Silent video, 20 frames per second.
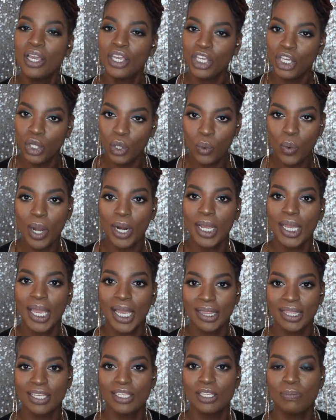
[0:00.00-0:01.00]
you'll want to
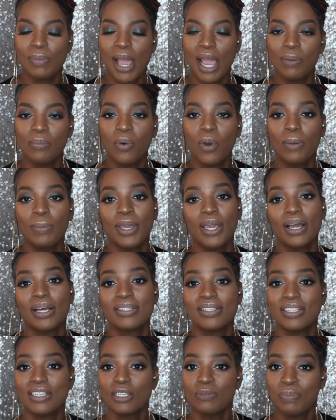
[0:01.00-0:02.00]
get this bad boy
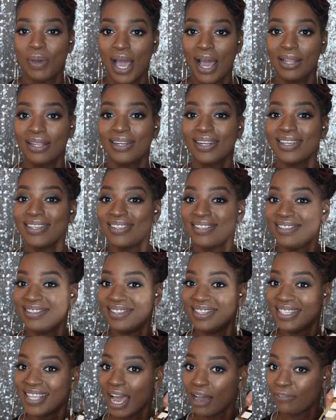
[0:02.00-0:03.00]
because this palette is
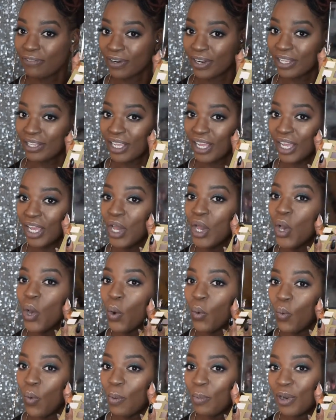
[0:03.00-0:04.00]
definitely
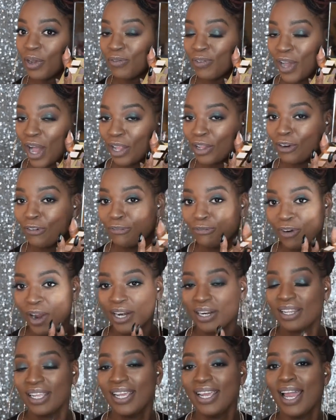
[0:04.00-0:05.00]
woman of color
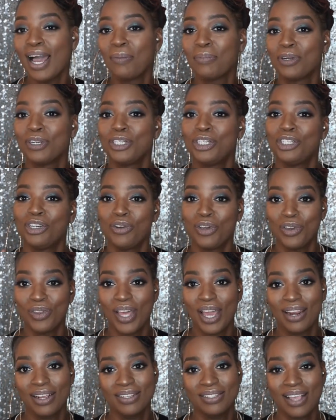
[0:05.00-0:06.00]
friendly. I'm going to show you
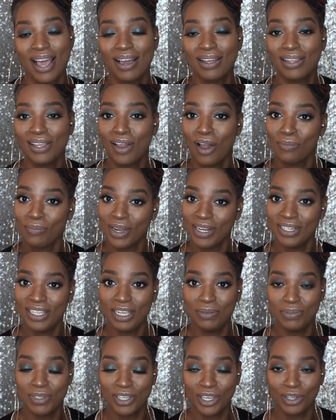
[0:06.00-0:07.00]
that exactly on my
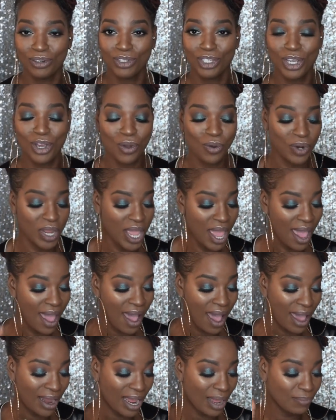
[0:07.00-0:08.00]
deep skin tone,
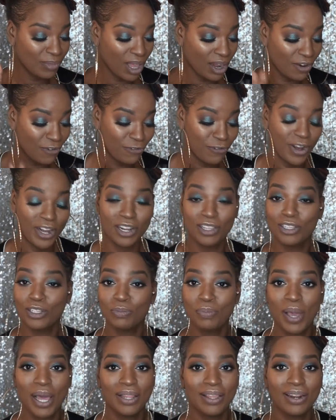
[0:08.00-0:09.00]
and I'm not afraid of this
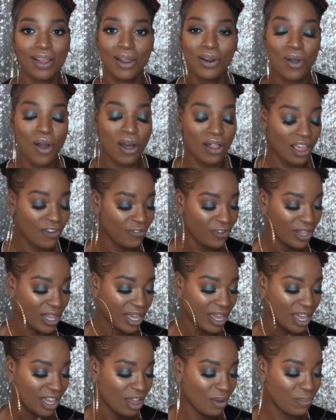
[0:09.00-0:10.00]
palette at all. I feel
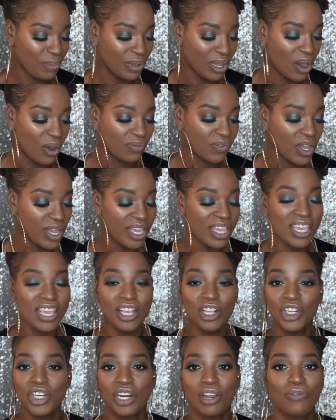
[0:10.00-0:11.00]
like I can pull out
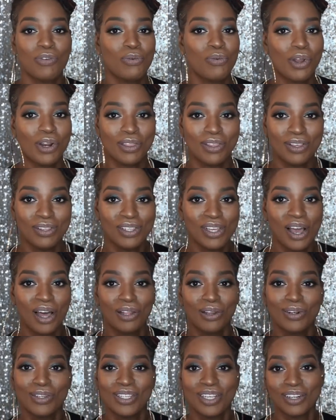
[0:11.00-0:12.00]
each and every one of these
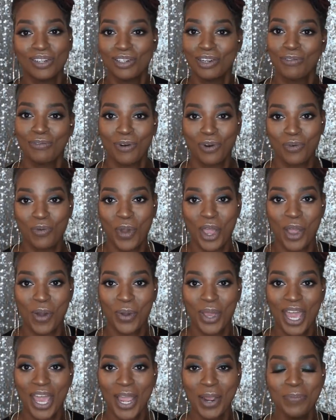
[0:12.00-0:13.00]
colors in a different way,
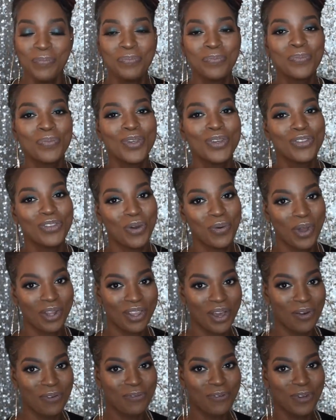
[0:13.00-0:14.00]
okay? So
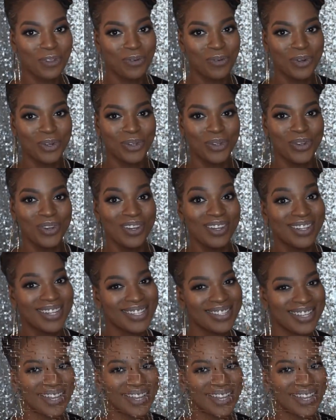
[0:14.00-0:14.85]
without further ado, let's